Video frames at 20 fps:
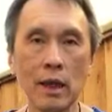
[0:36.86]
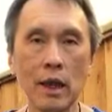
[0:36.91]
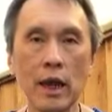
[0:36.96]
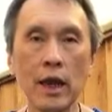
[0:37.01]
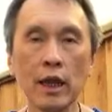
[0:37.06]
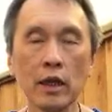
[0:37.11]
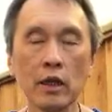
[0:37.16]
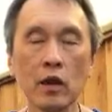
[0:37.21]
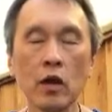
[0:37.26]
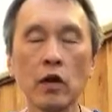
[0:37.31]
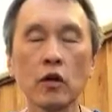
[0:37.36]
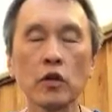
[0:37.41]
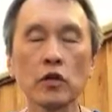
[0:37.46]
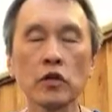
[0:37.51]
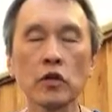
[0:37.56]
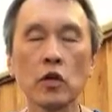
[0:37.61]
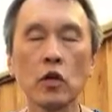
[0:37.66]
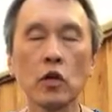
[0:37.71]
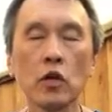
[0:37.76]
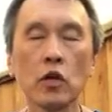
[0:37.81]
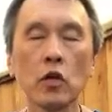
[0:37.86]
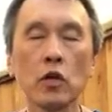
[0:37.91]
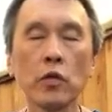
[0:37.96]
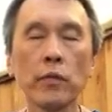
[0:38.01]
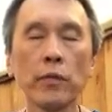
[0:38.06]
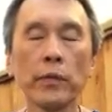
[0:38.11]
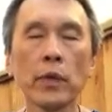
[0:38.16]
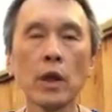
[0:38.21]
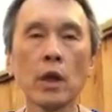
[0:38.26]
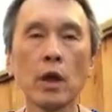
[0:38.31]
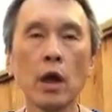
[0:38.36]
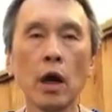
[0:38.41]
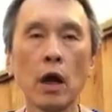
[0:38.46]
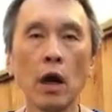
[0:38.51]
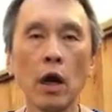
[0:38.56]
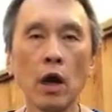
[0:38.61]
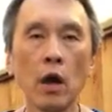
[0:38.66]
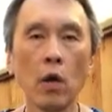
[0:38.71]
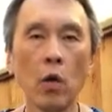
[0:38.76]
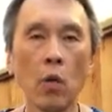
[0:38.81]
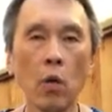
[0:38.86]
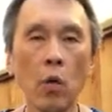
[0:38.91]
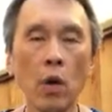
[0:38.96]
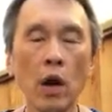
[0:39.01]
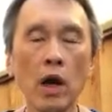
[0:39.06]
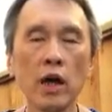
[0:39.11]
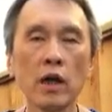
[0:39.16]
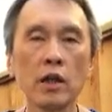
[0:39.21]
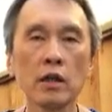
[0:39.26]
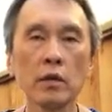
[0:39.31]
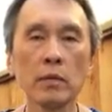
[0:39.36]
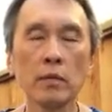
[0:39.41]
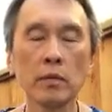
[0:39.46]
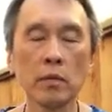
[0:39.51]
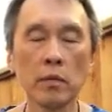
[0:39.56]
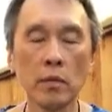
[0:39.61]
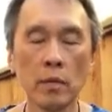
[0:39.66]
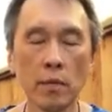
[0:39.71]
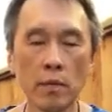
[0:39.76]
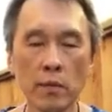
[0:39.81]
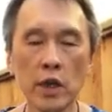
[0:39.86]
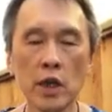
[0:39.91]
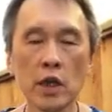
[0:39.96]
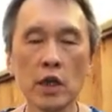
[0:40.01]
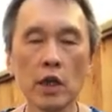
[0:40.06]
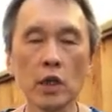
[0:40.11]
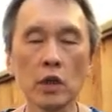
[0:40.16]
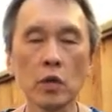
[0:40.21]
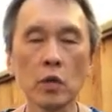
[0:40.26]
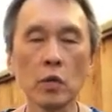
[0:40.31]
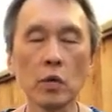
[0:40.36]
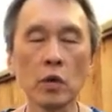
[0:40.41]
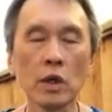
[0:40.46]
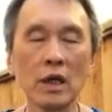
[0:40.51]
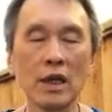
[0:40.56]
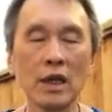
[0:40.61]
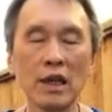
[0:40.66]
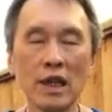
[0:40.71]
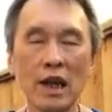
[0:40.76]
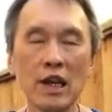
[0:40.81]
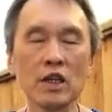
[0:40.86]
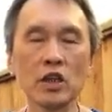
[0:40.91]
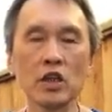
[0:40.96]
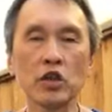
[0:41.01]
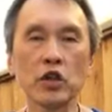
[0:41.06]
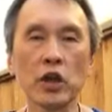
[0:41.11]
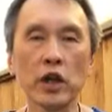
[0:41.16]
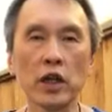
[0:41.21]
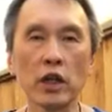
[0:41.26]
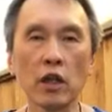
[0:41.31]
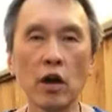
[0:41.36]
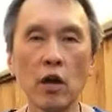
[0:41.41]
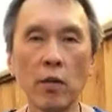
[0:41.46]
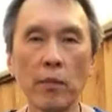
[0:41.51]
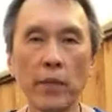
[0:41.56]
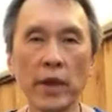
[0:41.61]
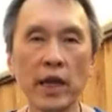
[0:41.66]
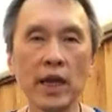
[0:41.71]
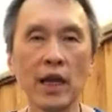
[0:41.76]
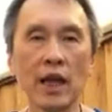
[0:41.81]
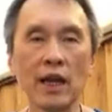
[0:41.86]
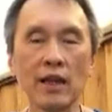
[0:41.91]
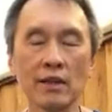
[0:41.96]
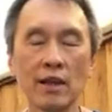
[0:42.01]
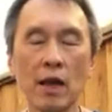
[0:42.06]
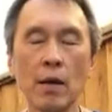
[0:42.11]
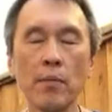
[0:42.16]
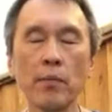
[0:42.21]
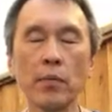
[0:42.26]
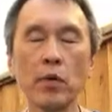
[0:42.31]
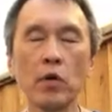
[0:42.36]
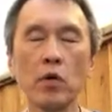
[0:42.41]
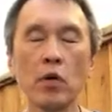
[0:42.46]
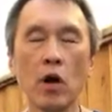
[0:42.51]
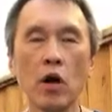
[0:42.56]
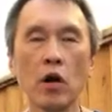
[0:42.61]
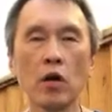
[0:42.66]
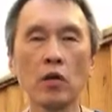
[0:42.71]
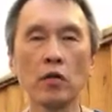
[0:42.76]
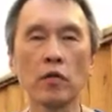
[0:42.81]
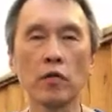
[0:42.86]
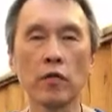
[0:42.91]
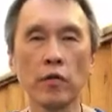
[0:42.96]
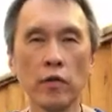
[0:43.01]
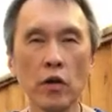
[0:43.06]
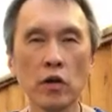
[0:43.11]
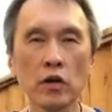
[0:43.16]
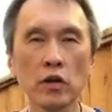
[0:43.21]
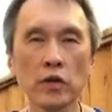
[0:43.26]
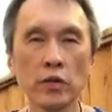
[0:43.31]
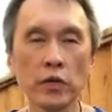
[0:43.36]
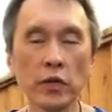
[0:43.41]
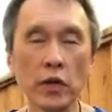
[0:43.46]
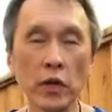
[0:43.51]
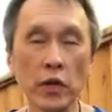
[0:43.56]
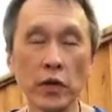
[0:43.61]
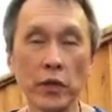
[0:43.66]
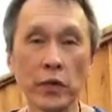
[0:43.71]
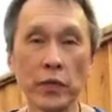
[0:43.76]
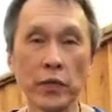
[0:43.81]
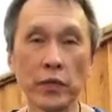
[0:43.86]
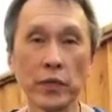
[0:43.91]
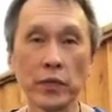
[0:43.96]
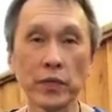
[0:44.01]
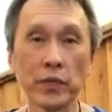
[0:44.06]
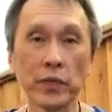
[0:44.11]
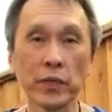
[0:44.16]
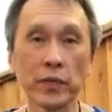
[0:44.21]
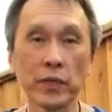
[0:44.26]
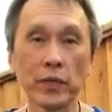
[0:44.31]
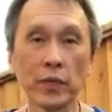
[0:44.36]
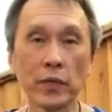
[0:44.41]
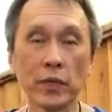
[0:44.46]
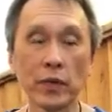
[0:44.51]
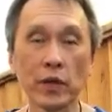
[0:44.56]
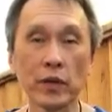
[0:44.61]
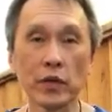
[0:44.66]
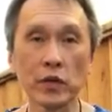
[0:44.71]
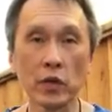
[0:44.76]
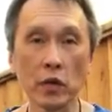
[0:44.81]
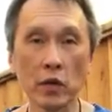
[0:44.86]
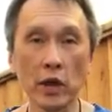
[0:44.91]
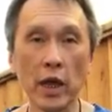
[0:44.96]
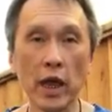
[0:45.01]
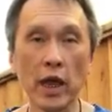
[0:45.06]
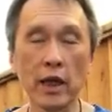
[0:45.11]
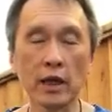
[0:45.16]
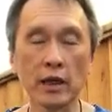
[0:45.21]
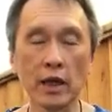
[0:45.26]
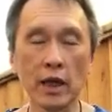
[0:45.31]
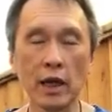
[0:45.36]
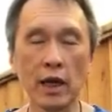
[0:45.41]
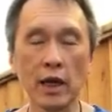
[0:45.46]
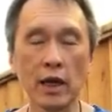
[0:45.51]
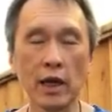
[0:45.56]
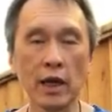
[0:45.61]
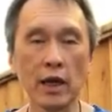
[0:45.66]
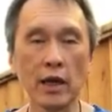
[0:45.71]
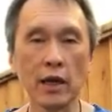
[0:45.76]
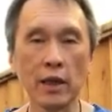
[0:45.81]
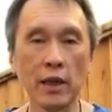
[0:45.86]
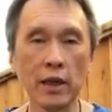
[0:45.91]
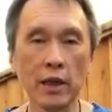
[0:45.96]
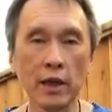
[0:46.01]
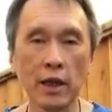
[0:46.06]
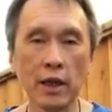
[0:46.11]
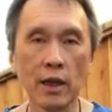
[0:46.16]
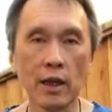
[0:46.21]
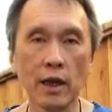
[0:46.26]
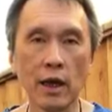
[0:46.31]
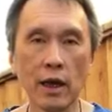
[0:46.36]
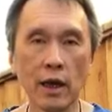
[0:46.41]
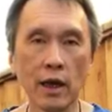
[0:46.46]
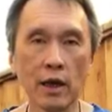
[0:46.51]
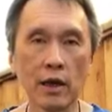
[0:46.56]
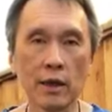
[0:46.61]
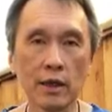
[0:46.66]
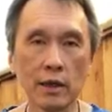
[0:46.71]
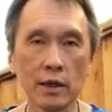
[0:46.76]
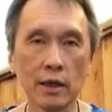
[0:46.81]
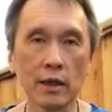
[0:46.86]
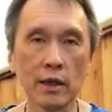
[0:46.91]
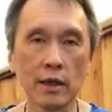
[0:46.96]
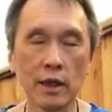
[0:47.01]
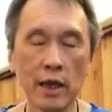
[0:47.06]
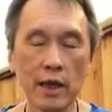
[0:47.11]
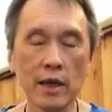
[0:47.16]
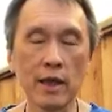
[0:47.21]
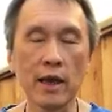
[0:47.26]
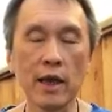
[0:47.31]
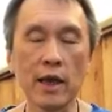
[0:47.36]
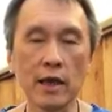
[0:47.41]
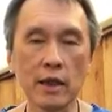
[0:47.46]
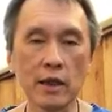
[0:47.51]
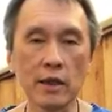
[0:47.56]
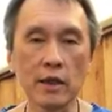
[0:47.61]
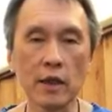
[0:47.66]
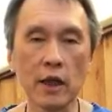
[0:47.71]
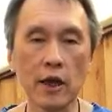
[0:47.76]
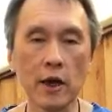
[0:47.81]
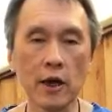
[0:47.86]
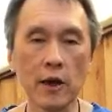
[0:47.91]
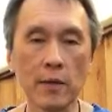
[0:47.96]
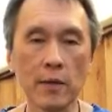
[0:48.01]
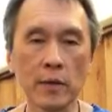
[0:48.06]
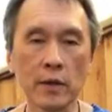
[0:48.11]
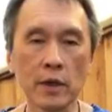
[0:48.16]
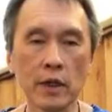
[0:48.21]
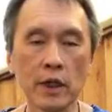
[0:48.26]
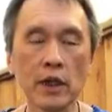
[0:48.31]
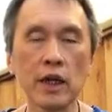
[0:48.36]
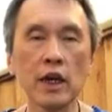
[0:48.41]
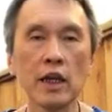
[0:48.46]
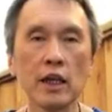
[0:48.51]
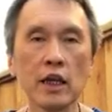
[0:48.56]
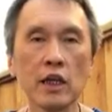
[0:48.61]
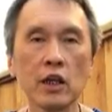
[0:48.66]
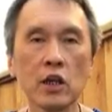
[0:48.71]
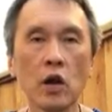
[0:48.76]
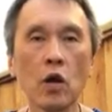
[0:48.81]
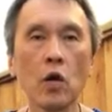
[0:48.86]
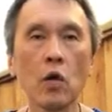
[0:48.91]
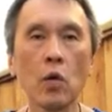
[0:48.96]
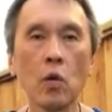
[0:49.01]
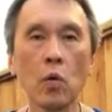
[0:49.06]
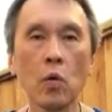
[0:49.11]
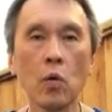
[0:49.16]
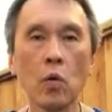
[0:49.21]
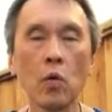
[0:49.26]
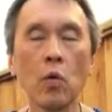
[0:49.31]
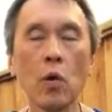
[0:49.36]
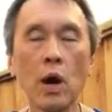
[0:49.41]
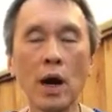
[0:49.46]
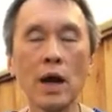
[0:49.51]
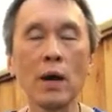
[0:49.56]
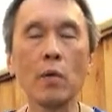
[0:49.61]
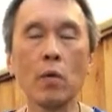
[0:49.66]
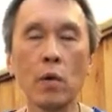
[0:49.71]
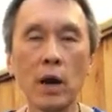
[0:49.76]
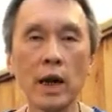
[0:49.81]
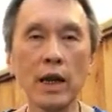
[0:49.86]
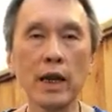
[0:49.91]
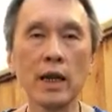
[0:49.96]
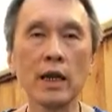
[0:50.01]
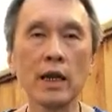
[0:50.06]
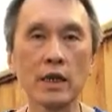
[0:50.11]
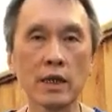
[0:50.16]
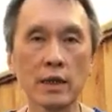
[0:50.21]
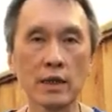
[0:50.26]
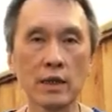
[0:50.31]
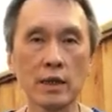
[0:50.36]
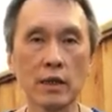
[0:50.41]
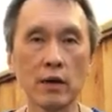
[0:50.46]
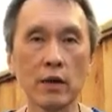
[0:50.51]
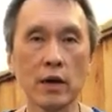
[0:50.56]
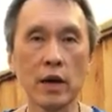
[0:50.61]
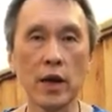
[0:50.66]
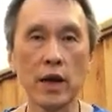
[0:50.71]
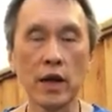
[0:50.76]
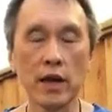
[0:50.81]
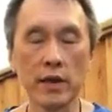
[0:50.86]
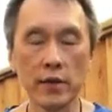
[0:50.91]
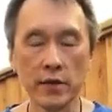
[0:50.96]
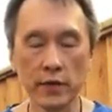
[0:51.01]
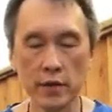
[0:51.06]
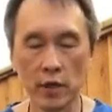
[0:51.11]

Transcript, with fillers: And also uh, want me to illustrate or make example on force flow so that uh, uh, they can uh, clearly know what, what it is, okay?